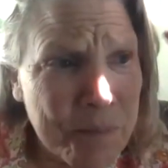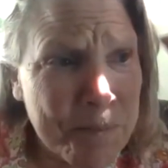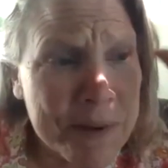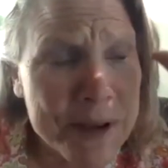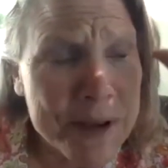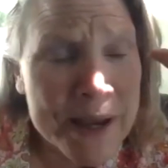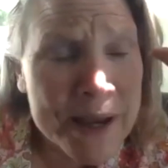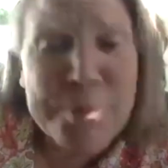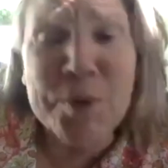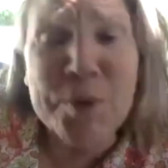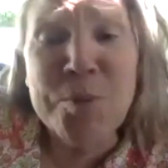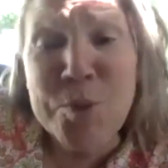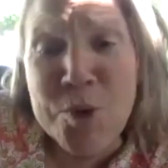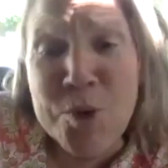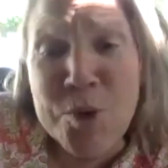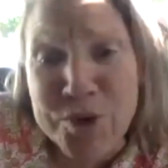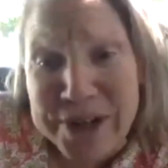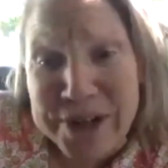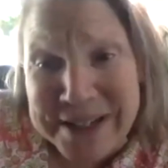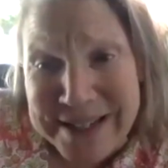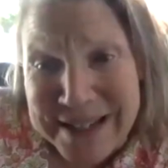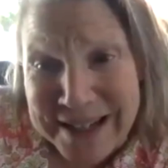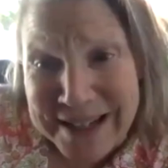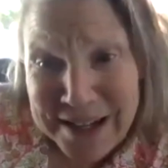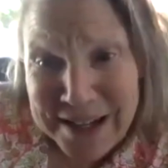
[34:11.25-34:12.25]
people
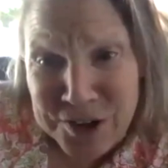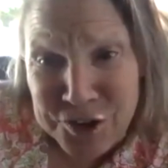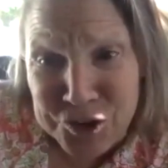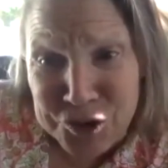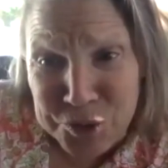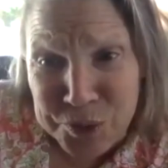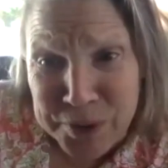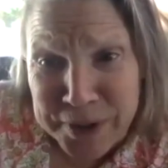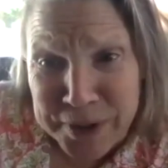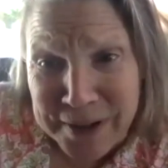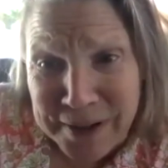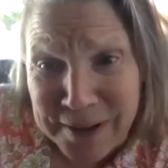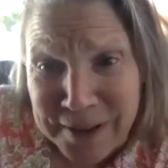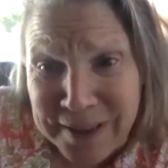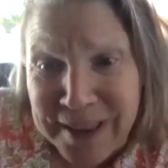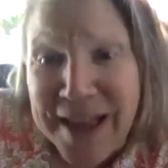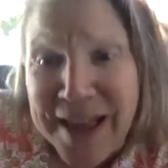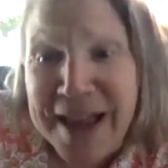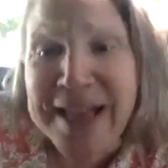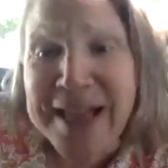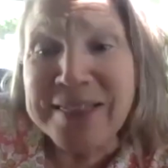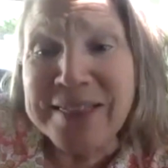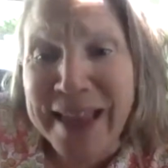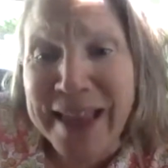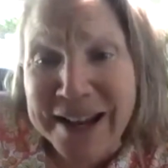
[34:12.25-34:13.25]
moving to Israel,
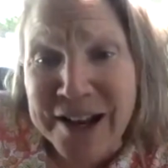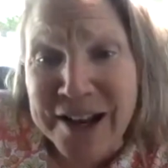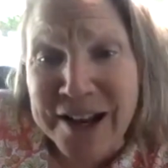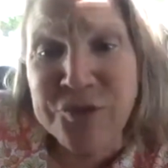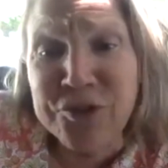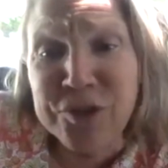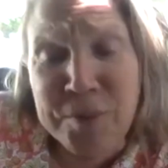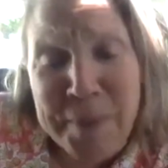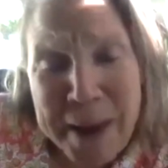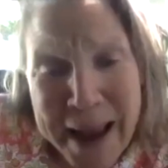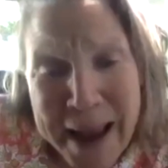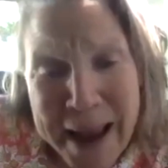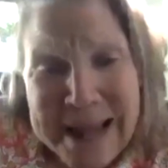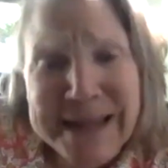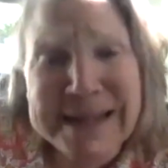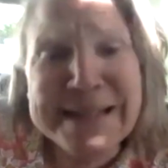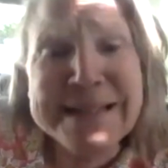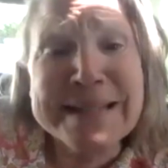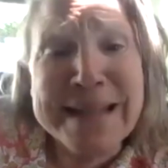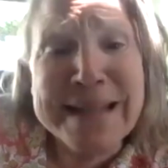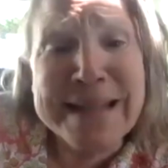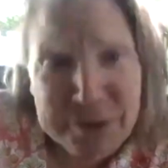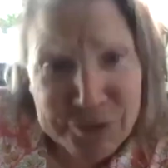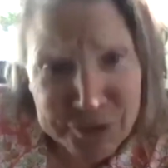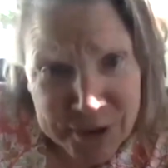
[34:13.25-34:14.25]
like from
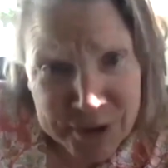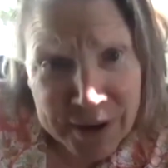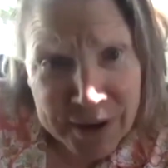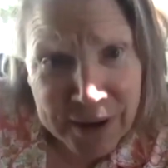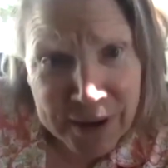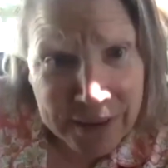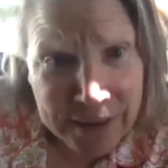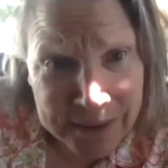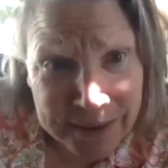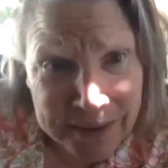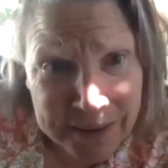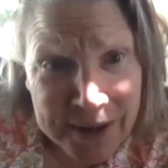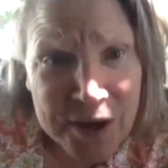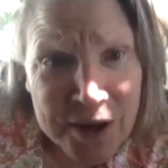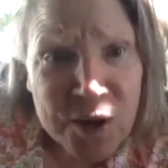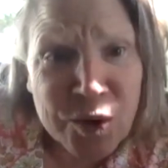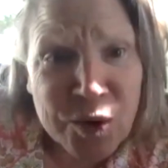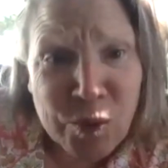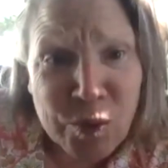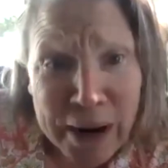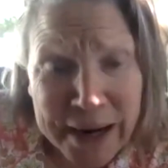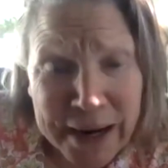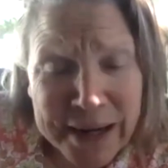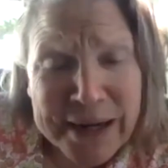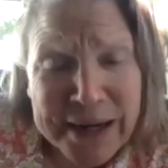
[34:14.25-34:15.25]
Anatevka,
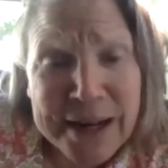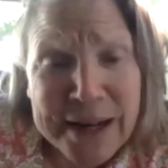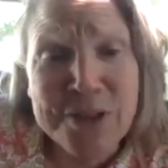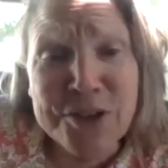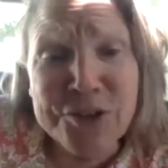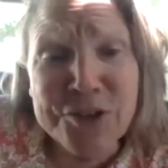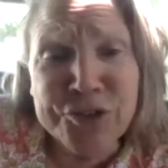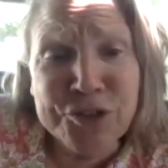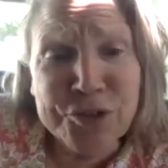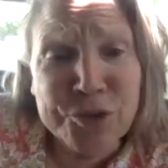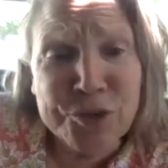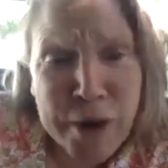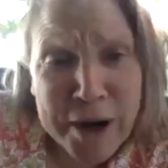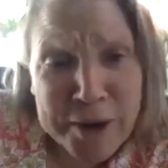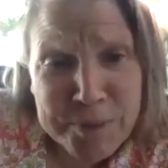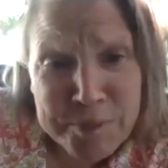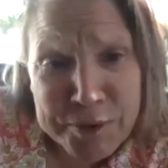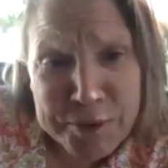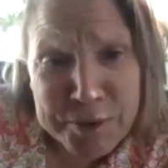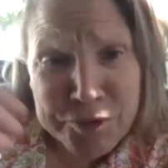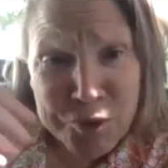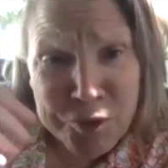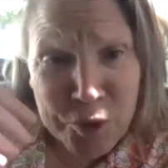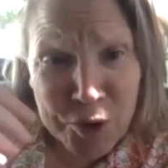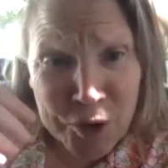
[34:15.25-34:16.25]
right? This is right
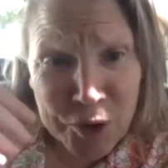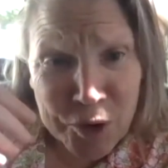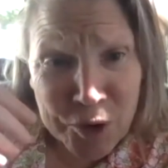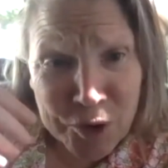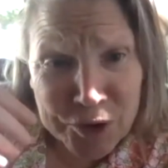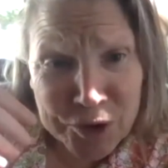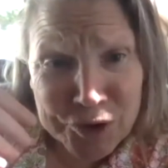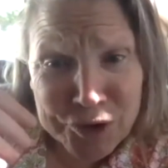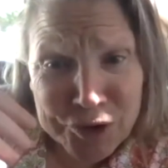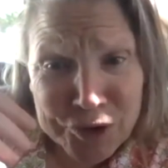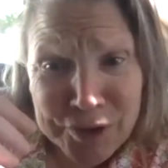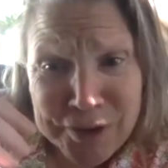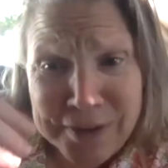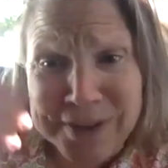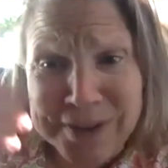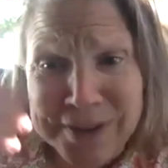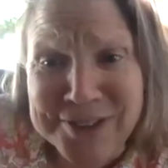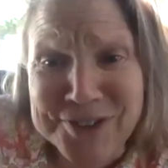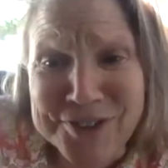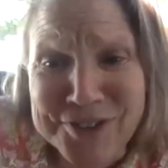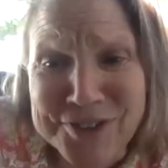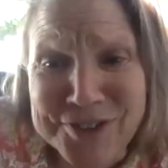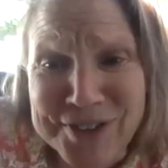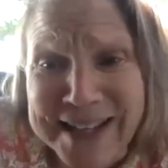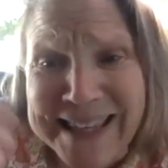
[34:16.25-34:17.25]
before Herzl.
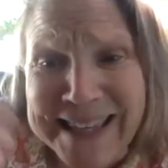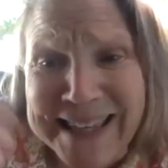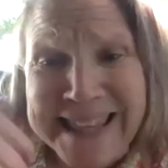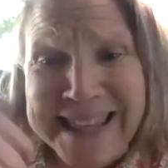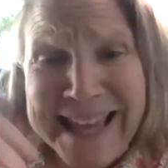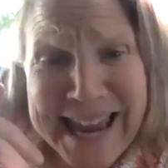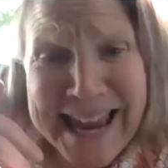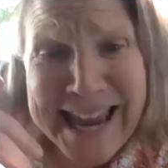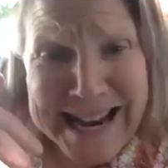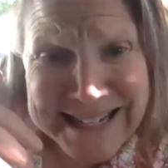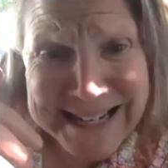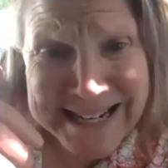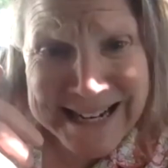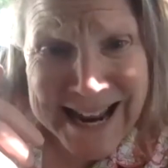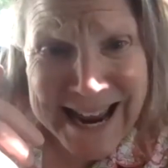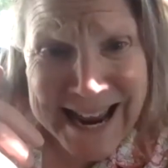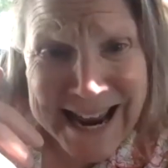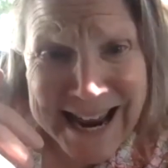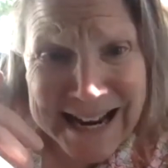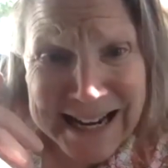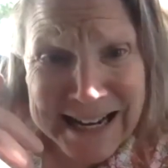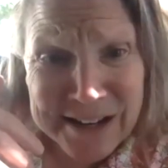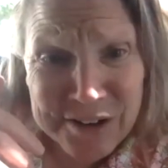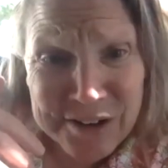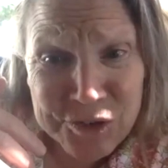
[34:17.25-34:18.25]
This is like in the
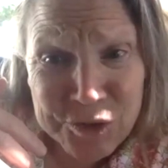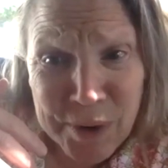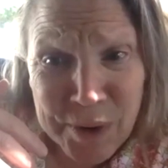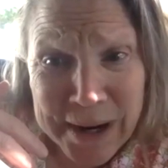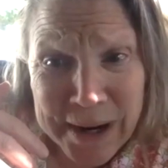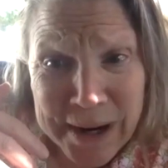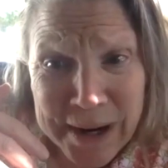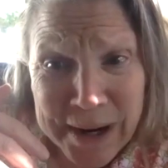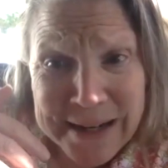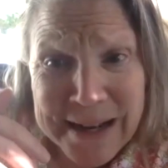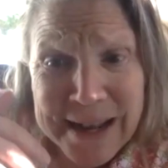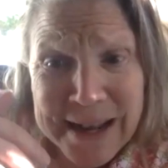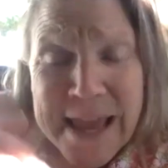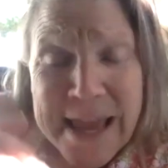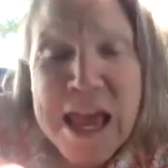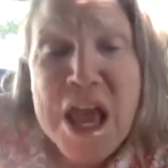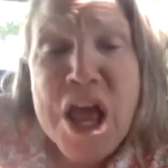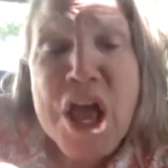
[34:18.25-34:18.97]
1880s, right?